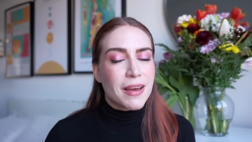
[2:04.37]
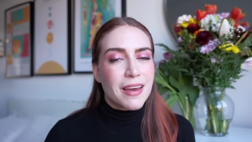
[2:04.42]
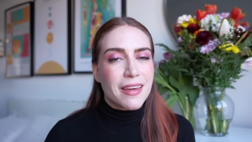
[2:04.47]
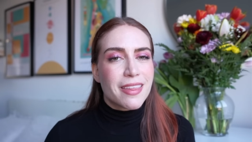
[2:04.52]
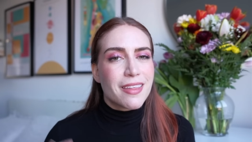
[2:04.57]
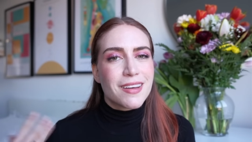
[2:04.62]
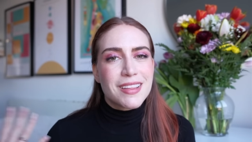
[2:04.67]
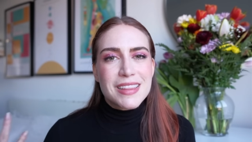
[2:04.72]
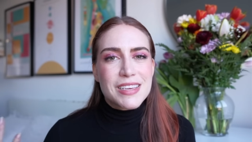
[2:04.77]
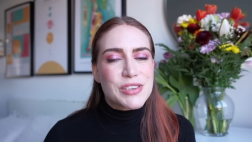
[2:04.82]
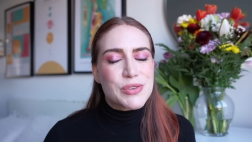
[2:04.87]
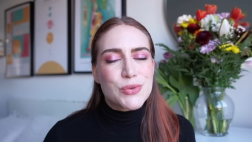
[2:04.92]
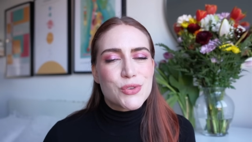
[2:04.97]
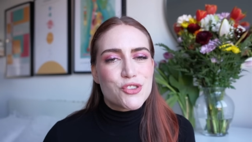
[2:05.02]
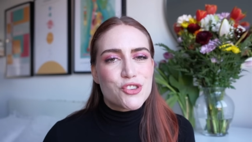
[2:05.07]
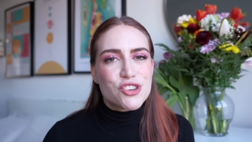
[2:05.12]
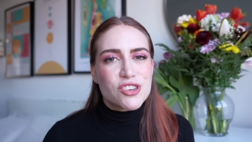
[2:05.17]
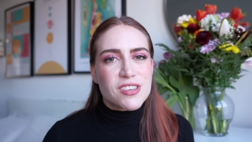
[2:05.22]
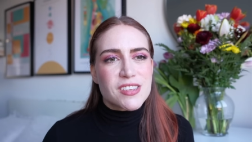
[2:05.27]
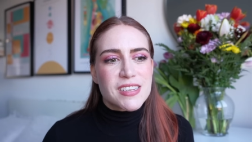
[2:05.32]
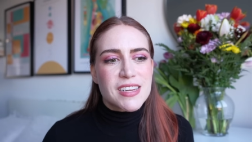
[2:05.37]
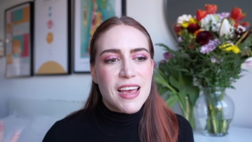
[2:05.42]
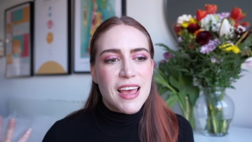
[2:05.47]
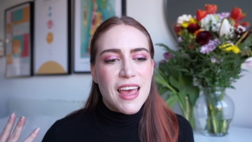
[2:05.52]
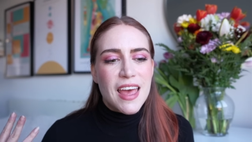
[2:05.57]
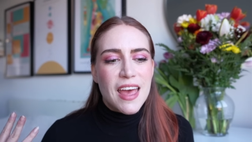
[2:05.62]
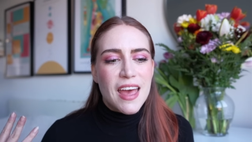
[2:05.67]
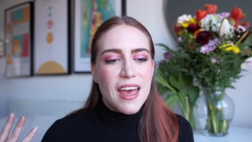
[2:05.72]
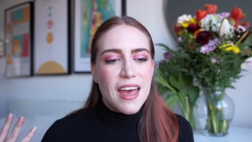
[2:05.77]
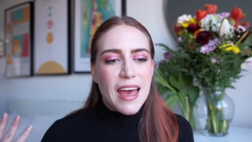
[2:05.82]
I thought this was just
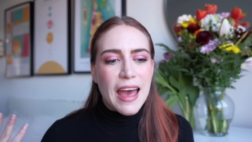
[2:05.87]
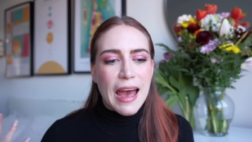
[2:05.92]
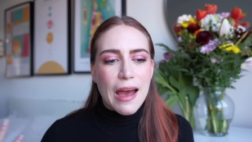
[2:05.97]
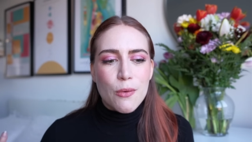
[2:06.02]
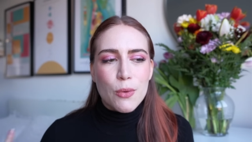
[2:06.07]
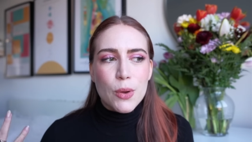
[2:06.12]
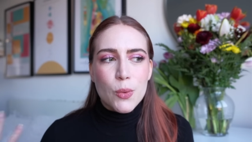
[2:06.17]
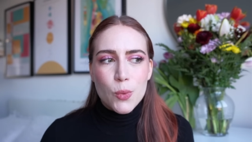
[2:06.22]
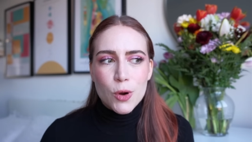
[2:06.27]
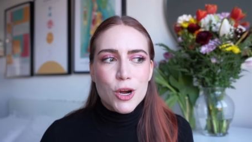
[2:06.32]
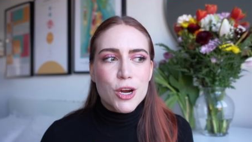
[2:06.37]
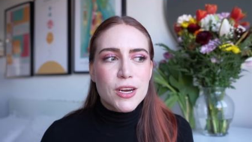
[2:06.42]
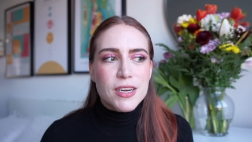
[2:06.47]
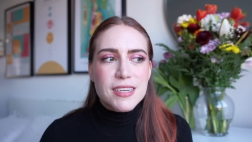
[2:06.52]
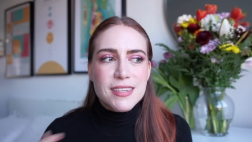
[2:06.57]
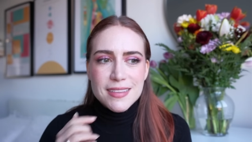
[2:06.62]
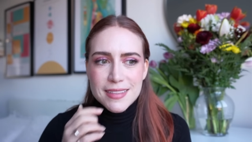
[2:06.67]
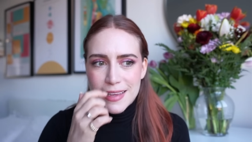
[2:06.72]
how it worked.